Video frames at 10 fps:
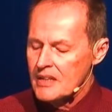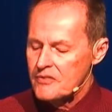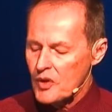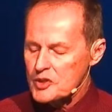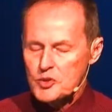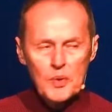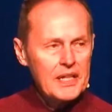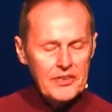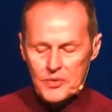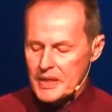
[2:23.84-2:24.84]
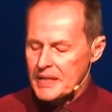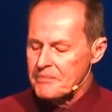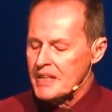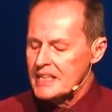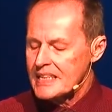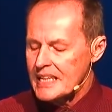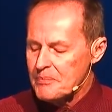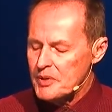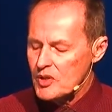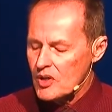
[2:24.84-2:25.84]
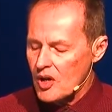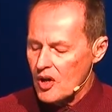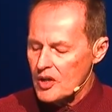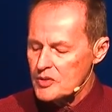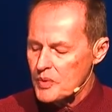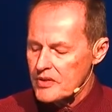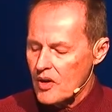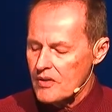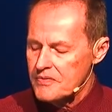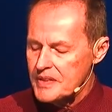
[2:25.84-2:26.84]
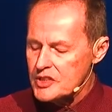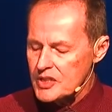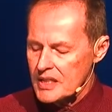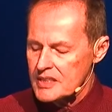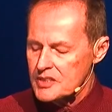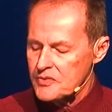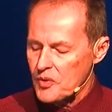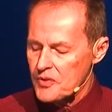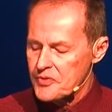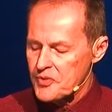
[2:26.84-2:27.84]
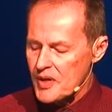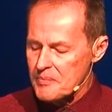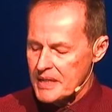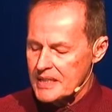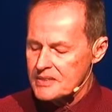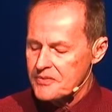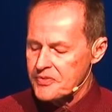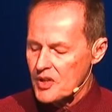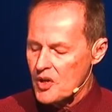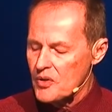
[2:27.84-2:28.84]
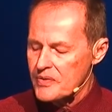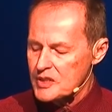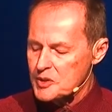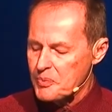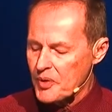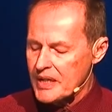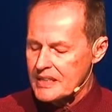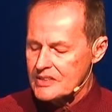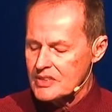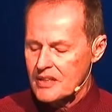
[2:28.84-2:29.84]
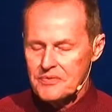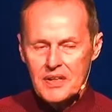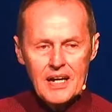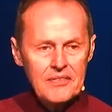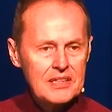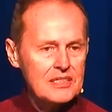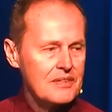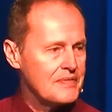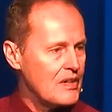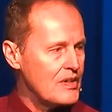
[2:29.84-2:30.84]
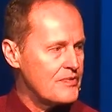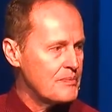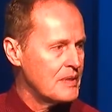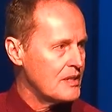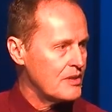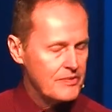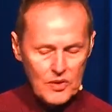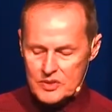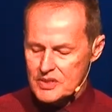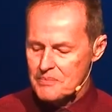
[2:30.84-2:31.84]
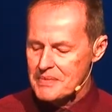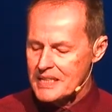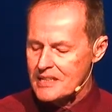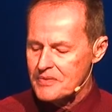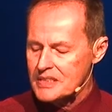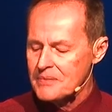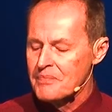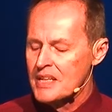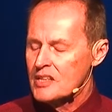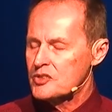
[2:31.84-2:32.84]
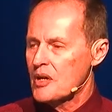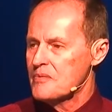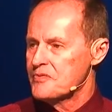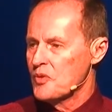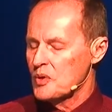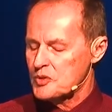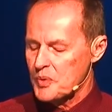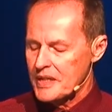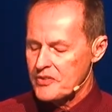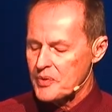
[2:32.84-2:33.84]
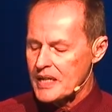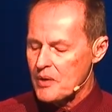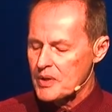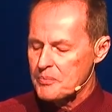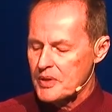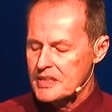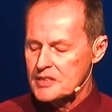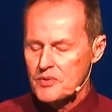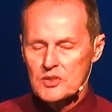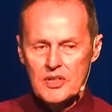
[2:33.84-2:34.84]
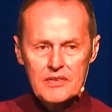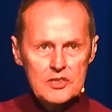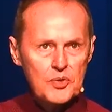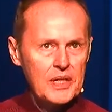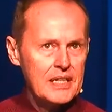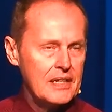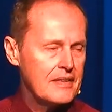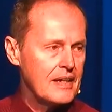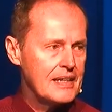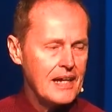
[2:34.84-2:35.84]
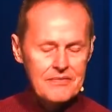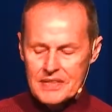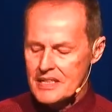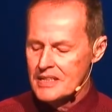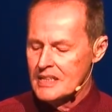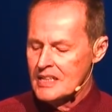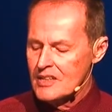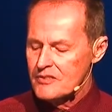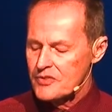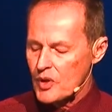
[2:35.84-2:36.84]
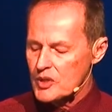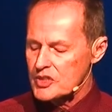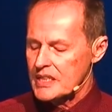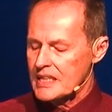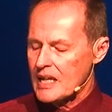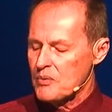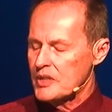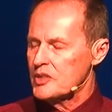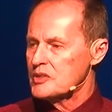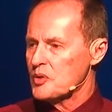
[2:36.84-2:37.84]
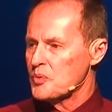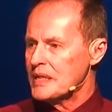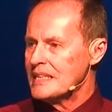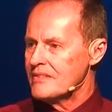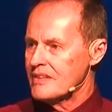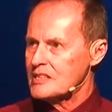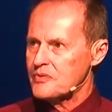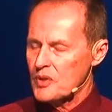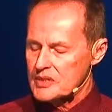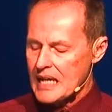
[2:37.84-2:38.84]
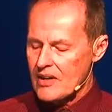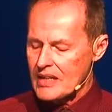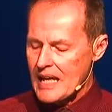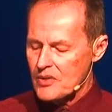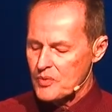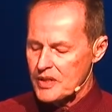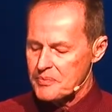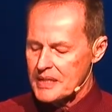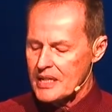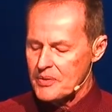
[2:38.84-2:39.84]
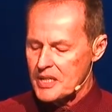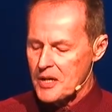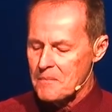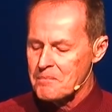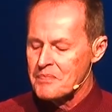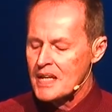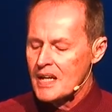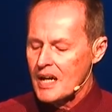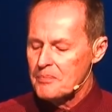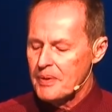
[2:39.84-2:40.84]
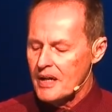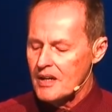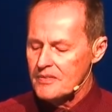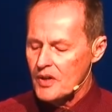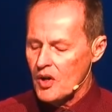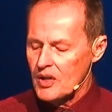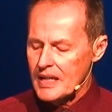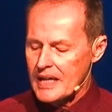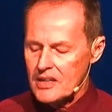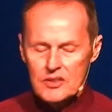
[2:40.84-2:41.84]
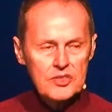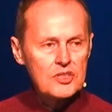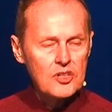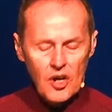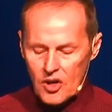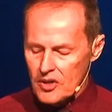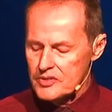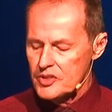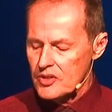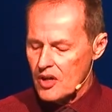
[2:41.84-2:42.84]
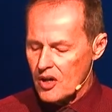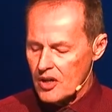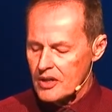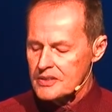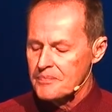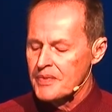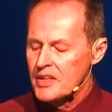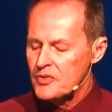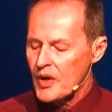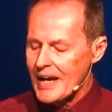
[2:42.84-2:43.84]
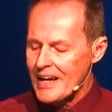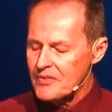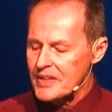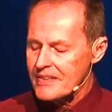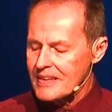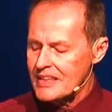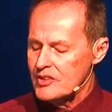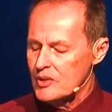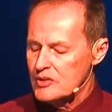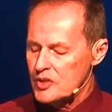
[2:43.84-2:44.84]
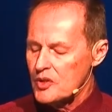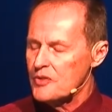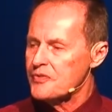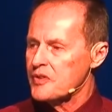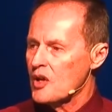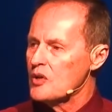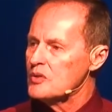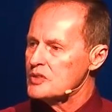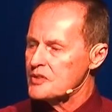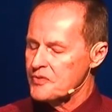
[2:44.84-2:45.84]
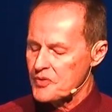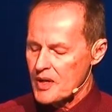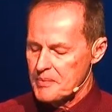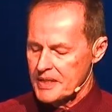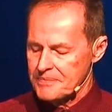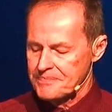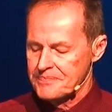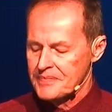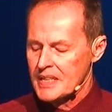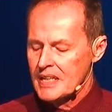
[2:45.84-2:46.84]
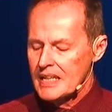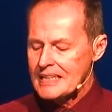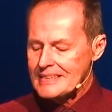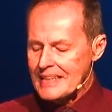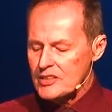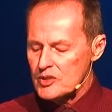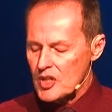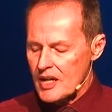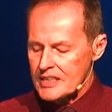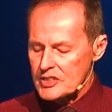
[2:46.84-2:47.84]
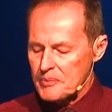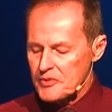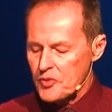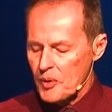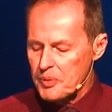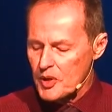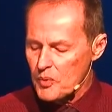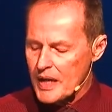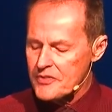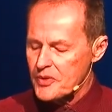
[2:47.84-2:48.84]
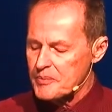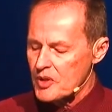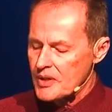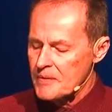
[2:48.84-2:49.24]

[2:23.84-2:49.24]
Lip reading: Verse 23, keep your heart with all vigilance, for from it flow the springs of life. This is a very familiar verse to many of us. Psalm 4:23. I want to put this verse on the screen in the NIV version, and I want you to read this verse out loud with me. Here we go. Above all else, guard your heart, for everything you do flows from it. Continues on in chapter 4. Put away from